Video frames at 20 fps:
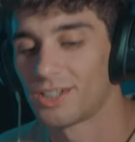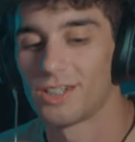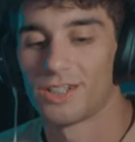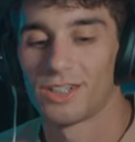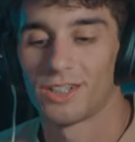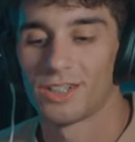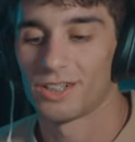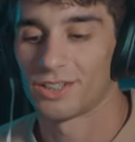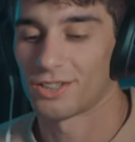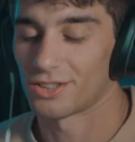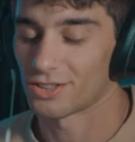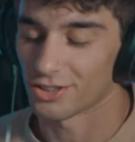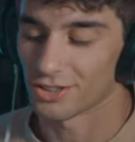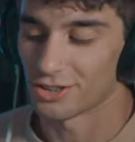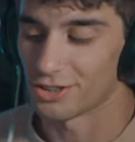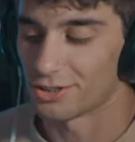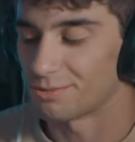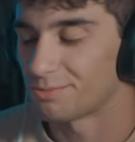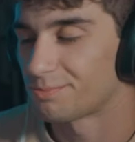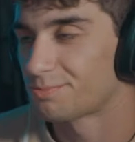So,
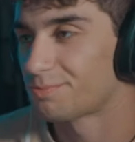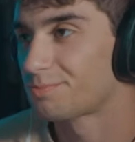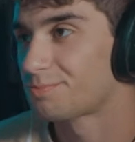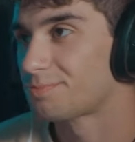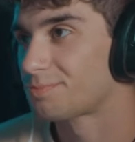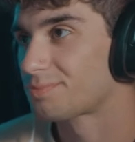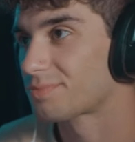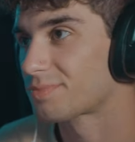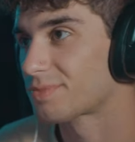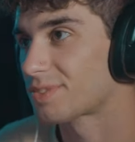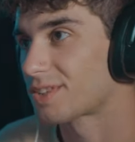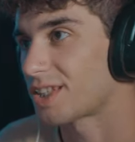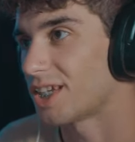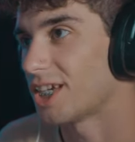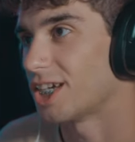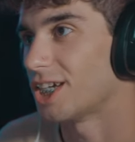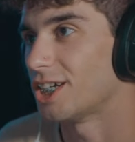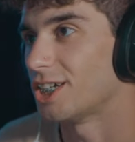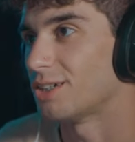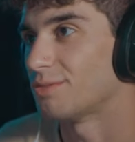damn,
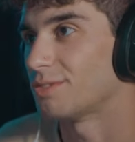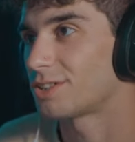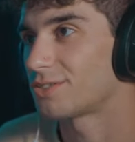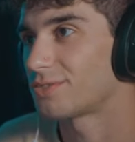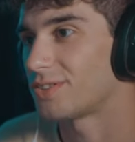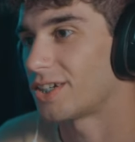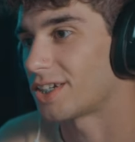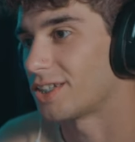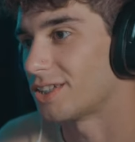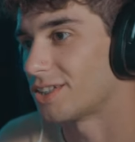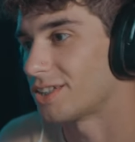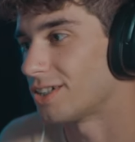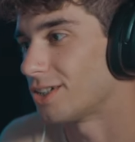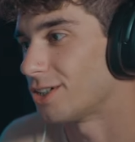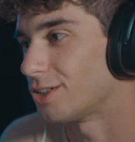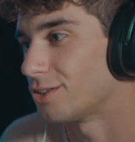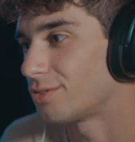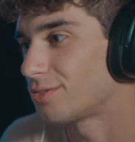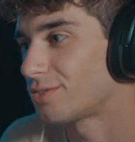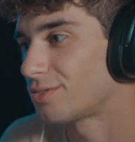that's fucking tough.